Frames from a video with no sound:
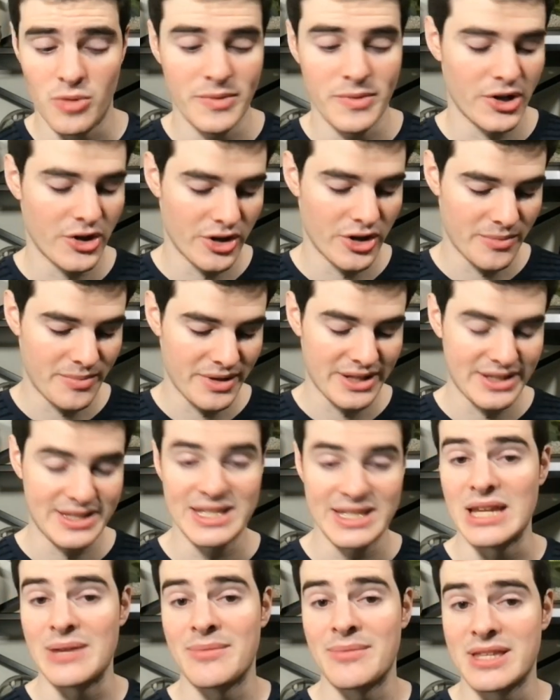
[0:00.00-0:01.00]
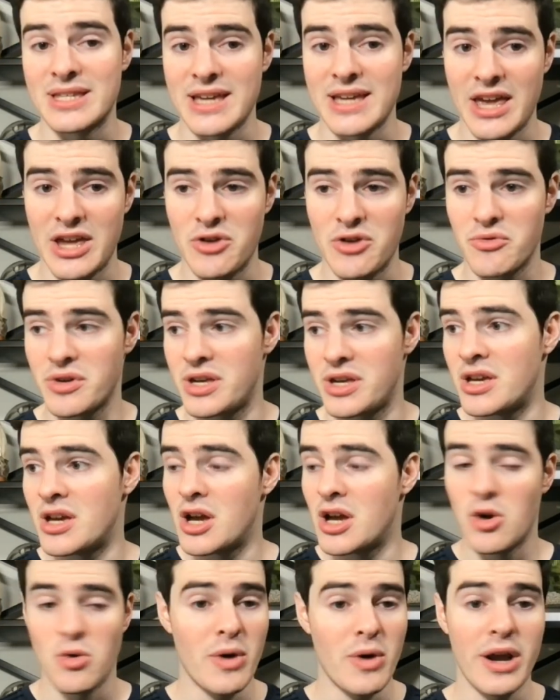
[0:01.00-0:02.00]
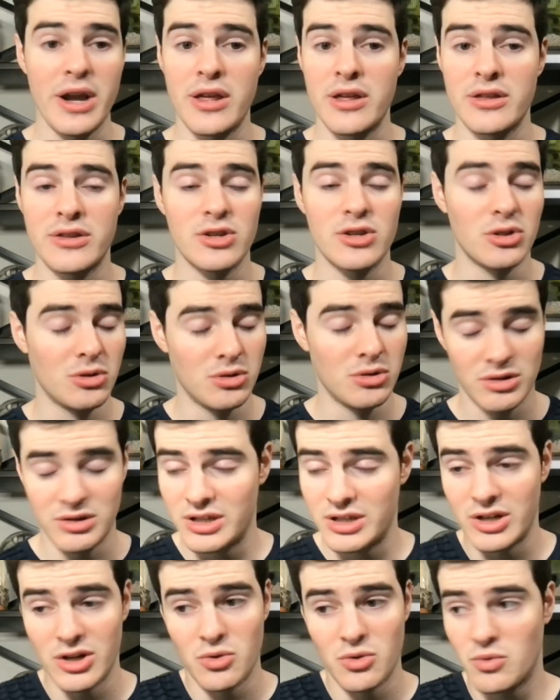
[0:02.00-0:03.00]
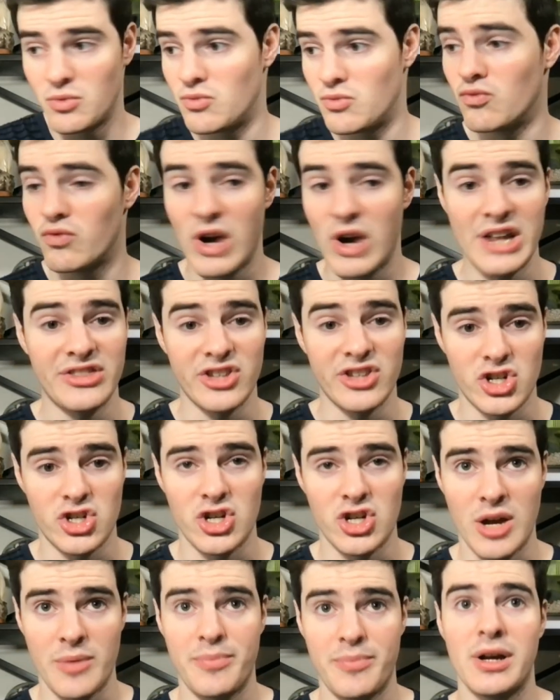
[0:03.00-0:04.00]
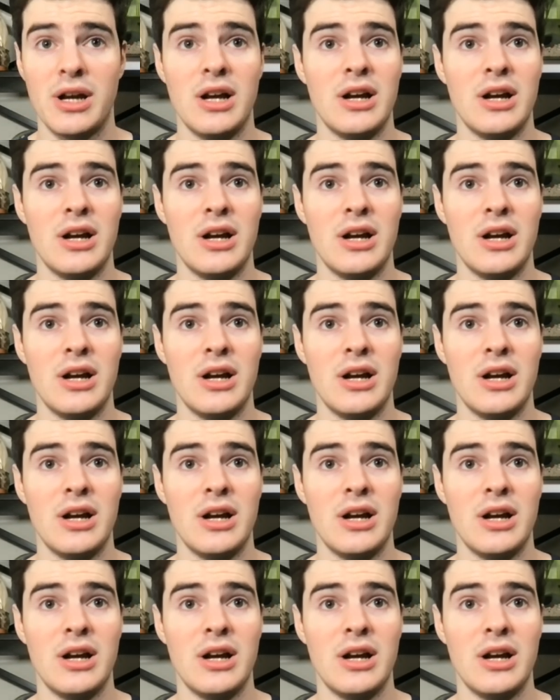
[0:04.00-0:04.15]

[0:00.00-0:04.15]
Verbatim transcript: They're going to be a team that's angry, ready to, you know, right the ship.